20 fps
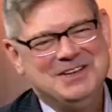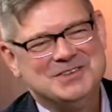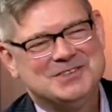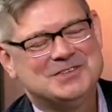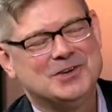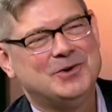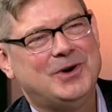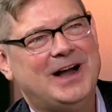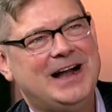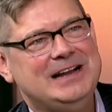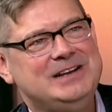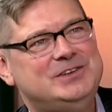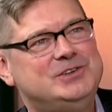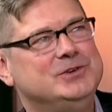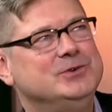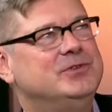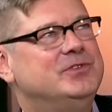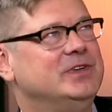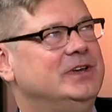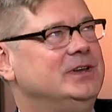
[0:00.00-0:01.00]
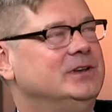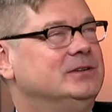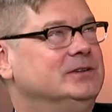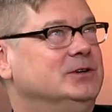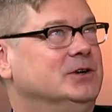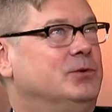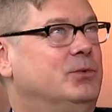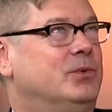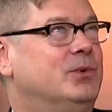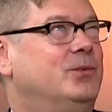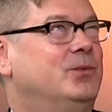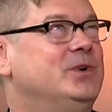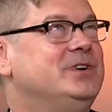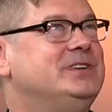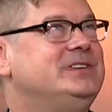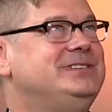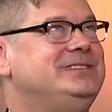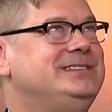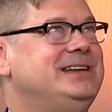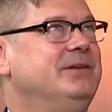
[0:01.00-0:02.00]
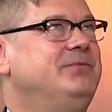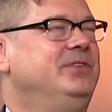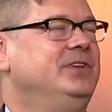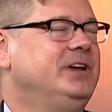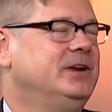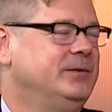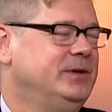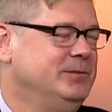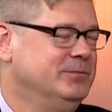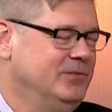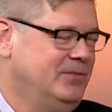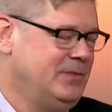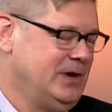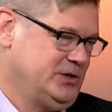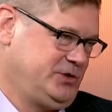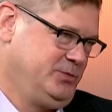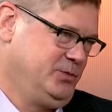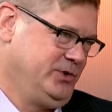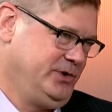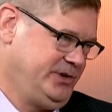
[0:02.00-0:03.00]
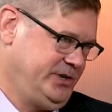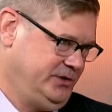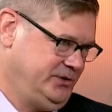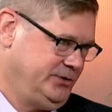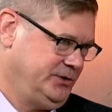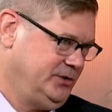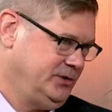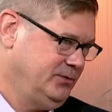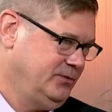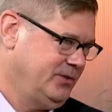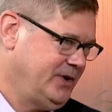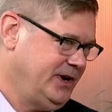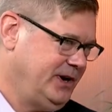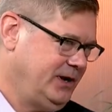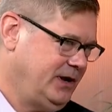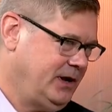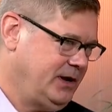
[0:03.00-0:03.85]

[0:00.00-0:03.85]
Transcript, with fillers: So I do think, look, we're definitely going to be much more digital, right?